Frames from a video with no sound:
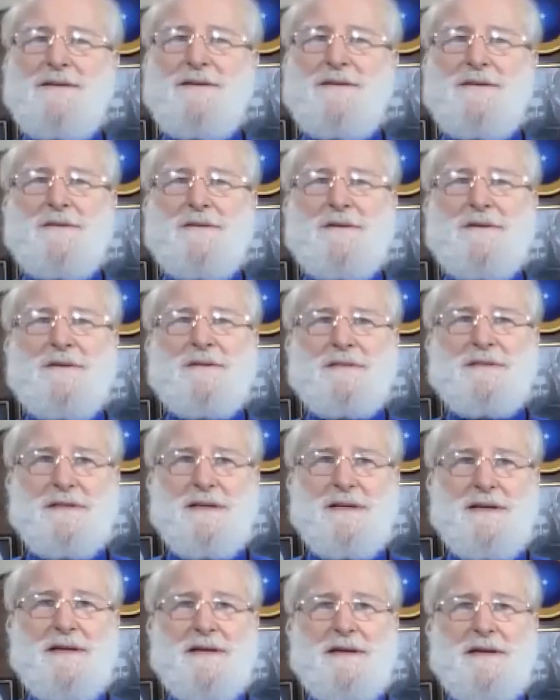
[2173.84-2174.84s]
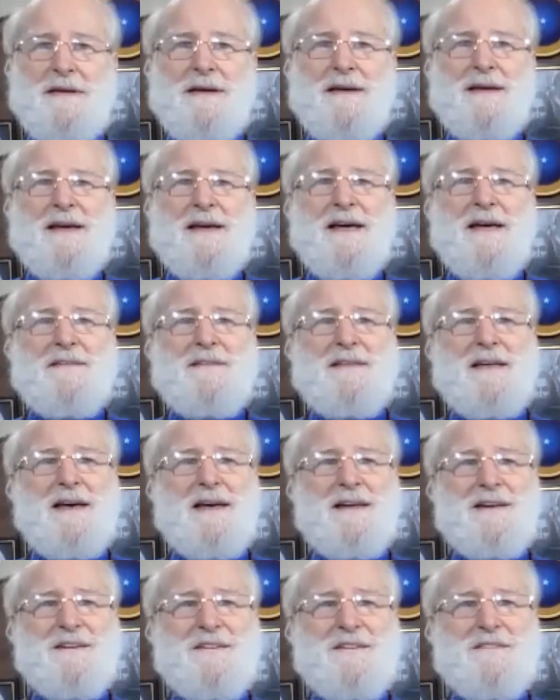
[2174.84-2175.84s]
to see
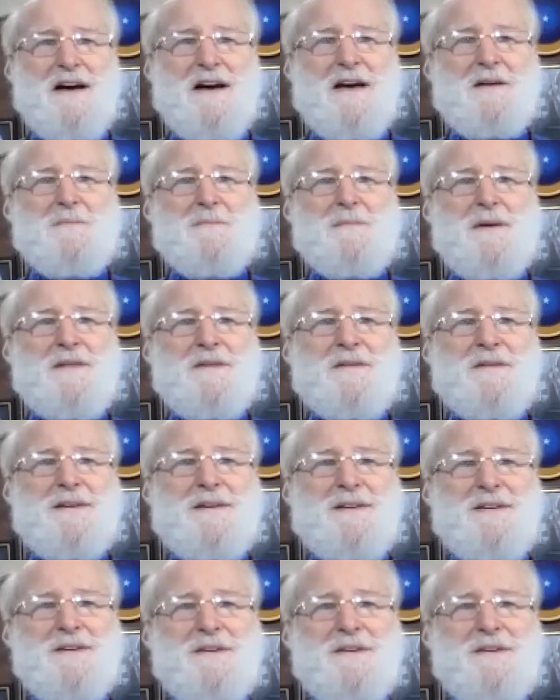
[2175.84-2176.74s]
that Divine Mother in